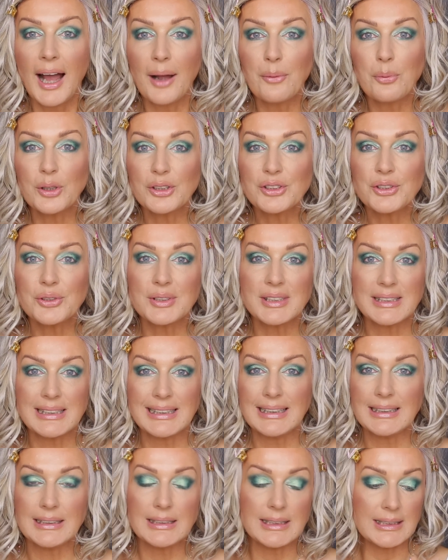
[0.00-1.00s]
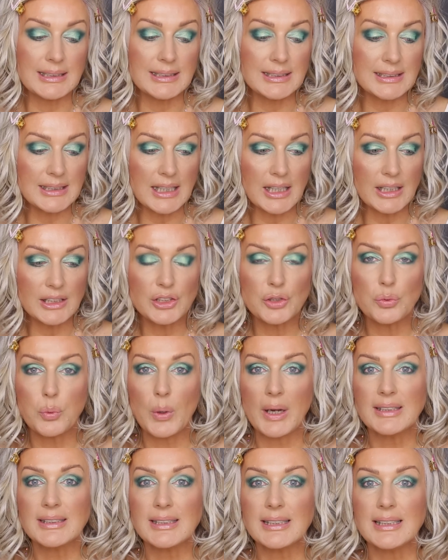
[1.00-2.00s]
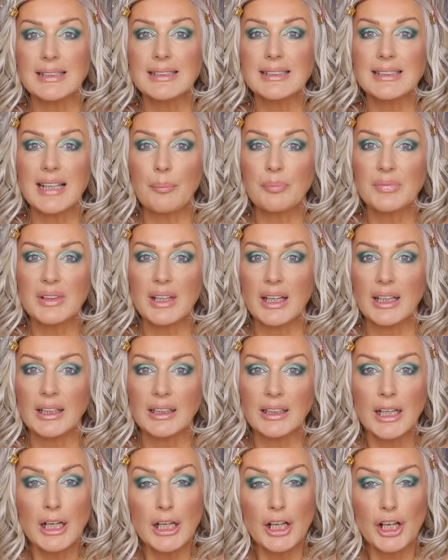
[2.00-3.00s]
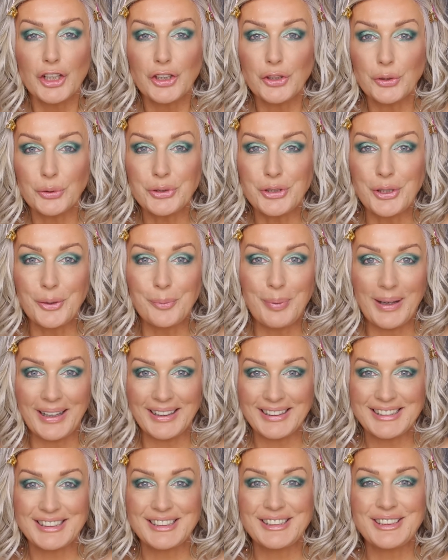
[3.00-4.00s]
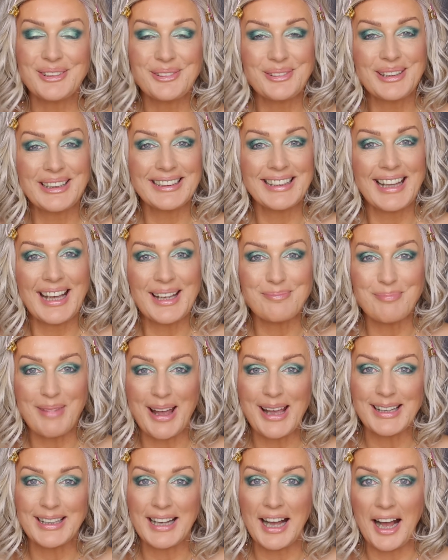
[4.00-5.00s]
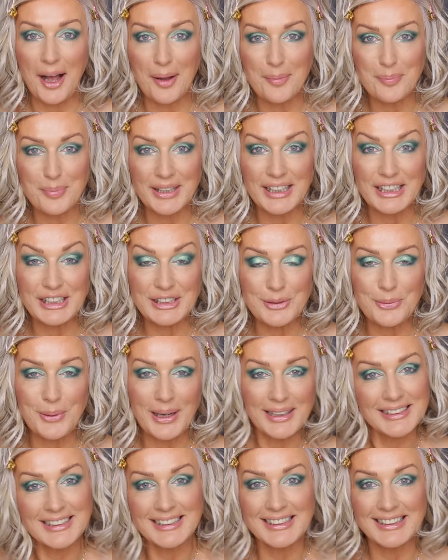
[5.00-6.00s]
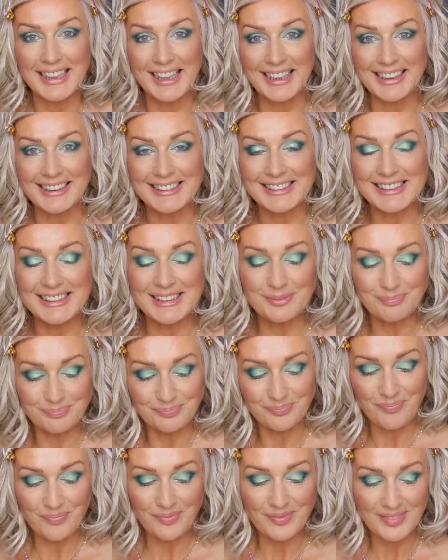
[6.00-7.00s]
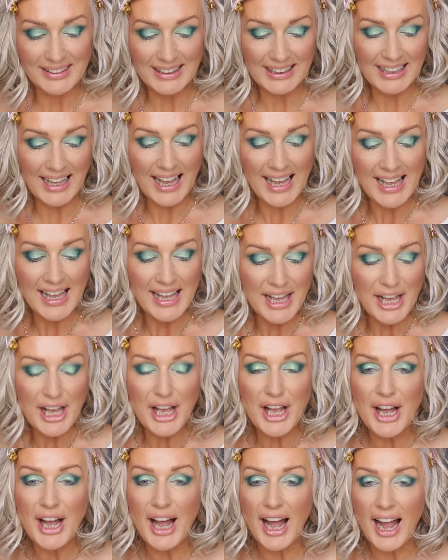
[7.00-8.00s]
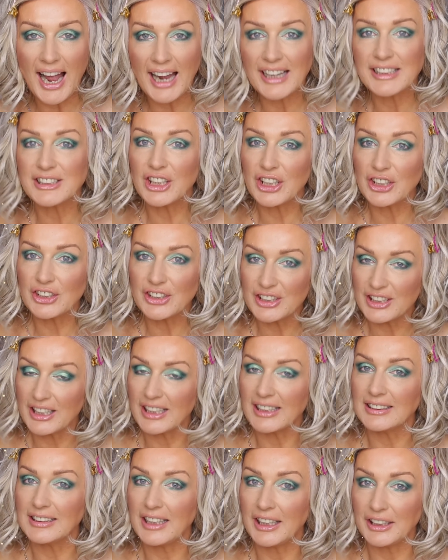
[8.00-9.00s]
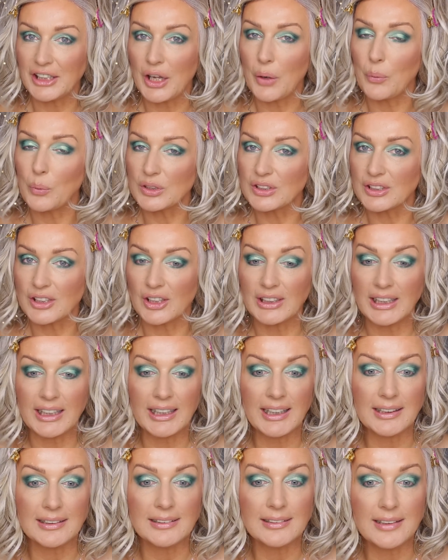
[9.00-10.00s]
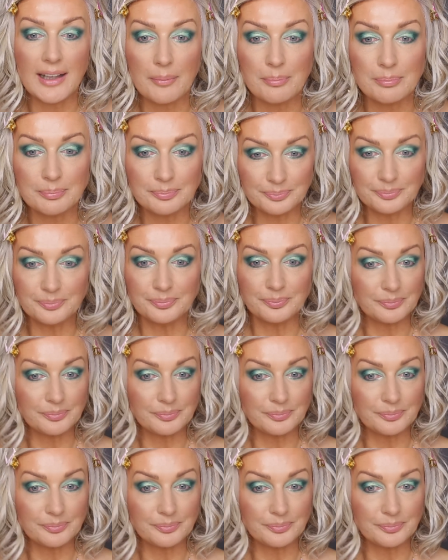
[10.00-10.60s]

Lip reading: I want to see these 20 something YouTubers doing their makeup in 20 years. I don't think they know what's gonna hit them.